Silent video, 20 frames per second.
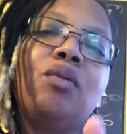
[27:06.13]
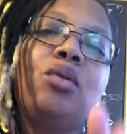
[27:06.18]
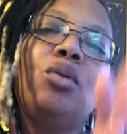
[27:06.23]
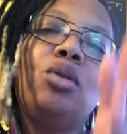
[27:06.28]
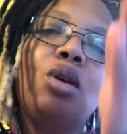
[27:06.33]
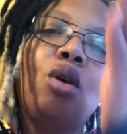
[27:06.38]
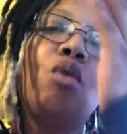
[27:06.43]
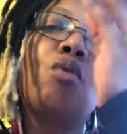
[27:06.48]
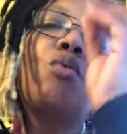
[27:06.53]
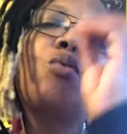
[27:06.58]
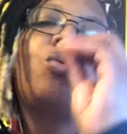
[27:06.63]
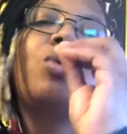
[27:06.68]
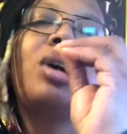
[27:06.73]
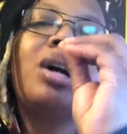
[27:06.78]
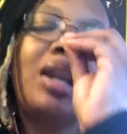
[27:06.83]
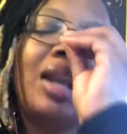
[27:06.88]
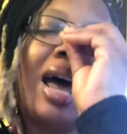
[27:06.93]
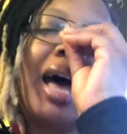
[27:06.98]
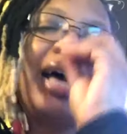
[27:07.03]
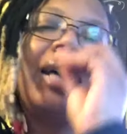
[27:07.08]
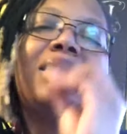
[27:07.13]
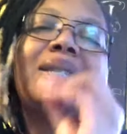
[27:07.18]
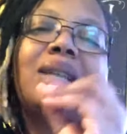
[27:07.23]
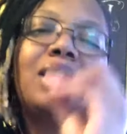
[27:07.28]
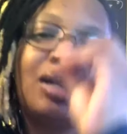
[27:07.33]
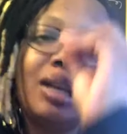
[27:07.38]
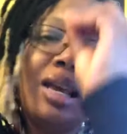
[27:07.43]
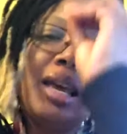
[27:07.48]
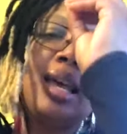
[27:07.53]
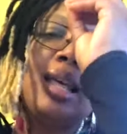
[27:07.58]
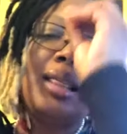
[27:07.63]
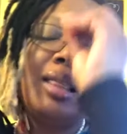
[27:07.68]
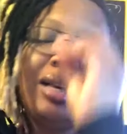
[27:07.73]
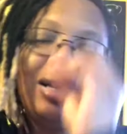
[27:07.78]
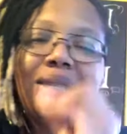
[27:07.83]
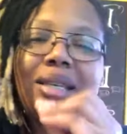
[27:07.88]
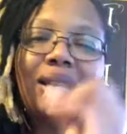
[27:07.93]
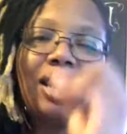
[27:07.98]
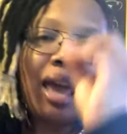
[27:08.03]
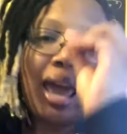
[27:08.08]
You don't realize that
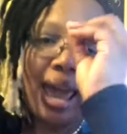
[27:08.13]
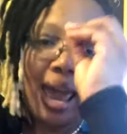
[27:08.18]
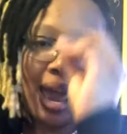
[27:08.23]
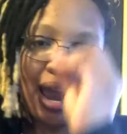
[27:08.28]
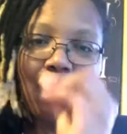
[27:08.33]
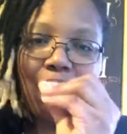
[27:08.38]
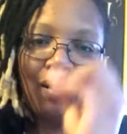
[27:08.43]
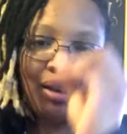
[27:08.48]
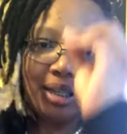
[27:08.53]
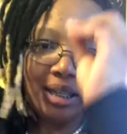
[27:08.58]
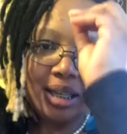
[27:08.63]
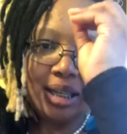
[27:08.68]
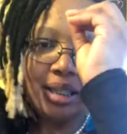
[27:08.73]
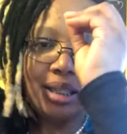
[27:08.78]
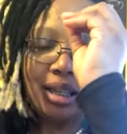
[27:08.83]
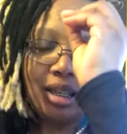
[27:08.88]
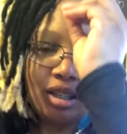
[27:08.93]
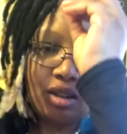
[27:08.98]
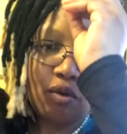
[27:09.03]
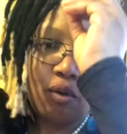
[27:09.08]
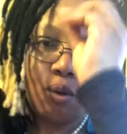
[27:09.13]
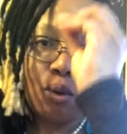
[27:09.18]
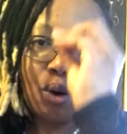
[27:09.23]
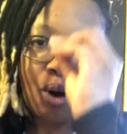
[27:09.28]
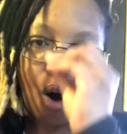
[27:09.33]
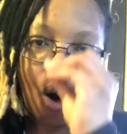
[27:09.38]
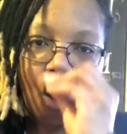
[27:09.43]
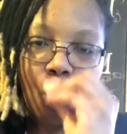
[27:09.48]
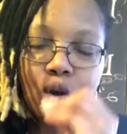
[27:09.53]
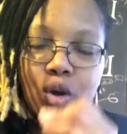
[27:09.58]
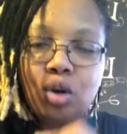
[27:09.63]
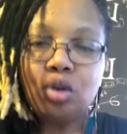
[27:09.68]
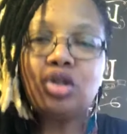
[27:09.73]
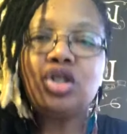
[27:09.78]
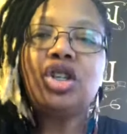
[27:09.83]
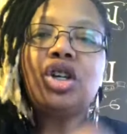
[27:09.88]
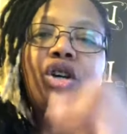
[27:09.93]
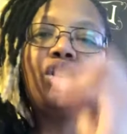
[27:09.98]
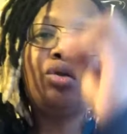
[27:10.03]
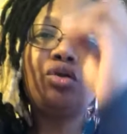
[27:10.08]
this inheritance is for all your
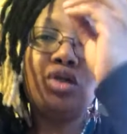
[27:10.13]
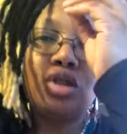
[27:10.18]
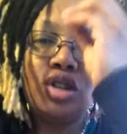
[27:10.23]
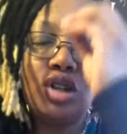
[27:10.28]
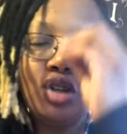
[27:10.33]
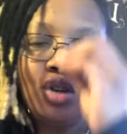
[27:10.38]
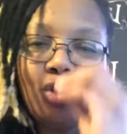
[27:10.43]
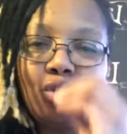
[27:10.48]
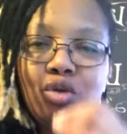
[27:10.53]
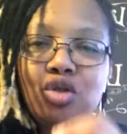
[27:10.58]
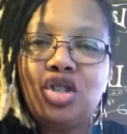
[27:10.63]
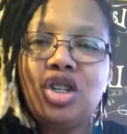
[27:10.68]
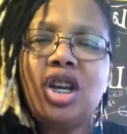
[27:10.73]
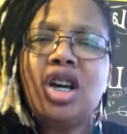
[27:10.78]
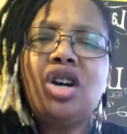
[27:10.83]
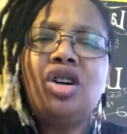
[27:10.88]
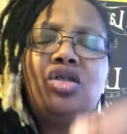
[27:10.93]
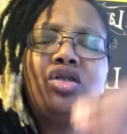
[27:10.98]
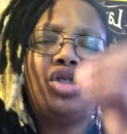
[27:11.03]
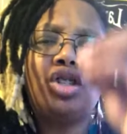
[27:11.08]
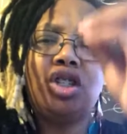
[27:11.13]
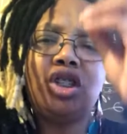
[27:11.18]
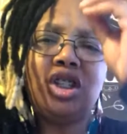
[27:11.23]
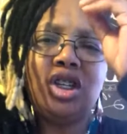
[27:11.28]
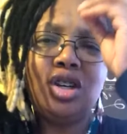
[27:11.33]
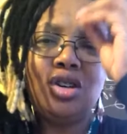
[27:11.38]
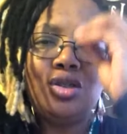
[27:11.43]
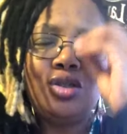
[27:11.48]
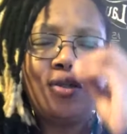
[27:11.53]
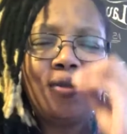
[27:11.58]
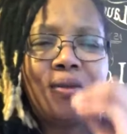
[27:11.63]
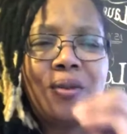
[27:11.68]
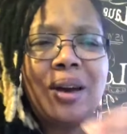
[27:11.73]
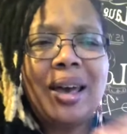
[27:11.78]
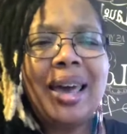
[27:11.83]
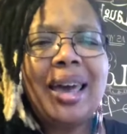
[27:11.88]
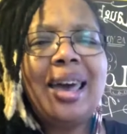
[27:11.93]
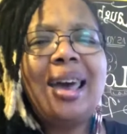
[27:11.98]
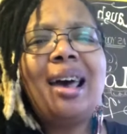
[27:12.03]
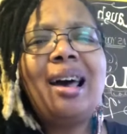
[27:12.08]
children and your children's children
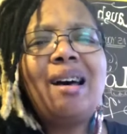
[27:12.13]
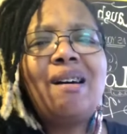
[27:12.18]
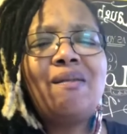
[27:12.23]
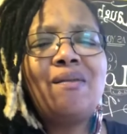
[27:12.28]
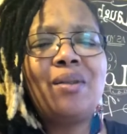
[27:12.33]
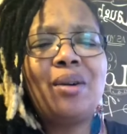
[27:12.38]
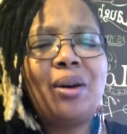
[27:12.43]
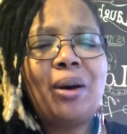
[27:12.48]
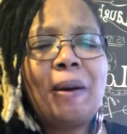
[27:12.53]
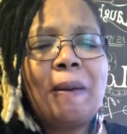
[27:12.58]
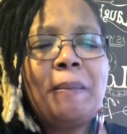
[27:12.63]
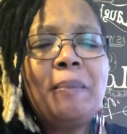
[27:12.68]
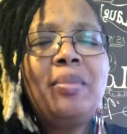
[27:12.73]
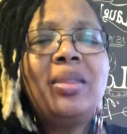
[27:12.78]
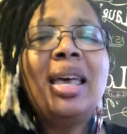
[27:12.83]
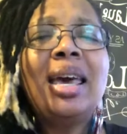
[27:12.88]
forever.